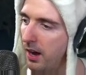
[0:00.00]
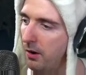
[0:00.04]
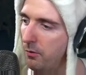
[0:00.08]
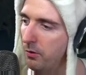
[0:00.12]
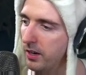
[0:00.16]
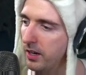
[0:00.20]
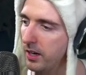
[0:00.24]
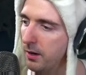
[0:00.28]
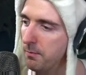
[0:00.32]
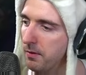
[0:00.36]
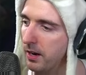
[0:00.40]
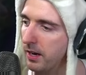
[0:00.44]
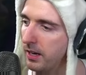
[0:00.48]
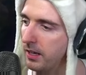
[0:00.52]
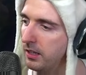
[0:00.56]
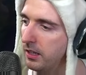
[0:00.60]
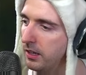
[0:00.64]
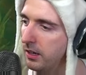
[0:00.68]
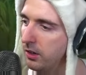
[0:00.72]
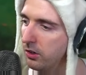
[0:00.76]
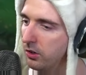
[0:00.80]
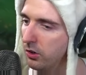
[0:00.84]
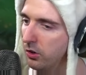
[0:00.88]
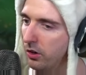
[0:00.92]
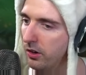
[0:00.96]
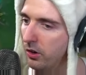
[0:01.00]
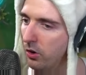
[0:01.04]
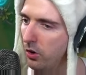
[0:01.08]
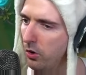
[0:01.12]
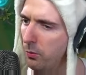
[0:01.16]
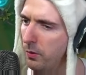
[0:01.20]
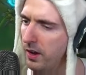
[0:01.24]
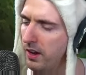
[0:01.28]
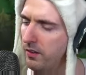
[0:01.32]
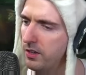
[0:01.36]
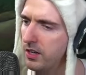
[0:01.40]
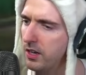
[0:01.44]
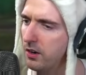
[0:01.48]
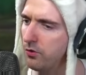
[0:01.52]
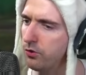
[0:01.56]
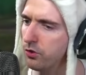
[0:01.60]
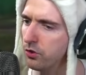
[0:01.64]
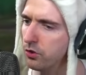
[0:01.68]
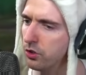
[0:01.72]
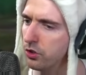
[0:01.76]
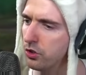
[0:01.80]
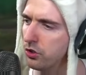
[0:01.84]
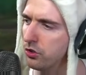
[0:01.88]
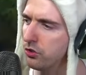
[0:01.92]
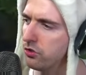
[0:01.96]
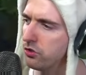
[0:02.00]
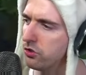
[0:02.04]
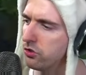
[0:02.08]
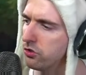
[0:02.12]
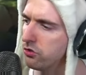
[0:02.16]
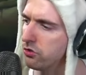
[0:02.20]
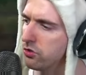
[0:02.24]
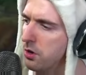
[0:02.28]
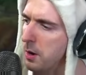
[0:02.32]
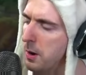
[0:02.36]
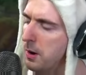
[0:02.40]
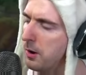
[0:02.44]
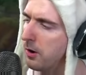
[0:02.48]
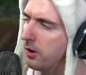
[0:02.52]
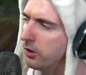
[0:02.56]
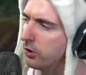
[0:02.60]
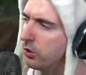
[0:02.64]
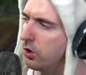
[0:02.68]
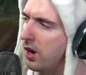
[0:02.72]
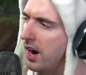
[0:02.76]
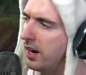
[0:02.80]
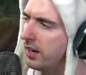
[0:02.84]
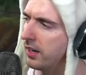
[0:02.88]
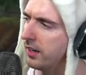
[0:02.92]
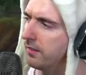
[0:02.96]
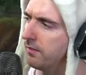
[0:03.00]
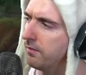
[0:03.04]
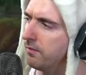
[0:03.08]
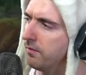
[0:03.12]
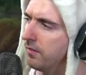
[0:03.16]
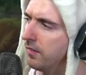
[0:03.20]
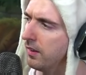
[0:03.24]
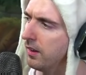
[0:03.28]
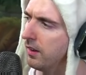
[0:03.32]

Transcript: I want to get my clear going. Oh, we have enough for Guinsoo's. Or Kraken.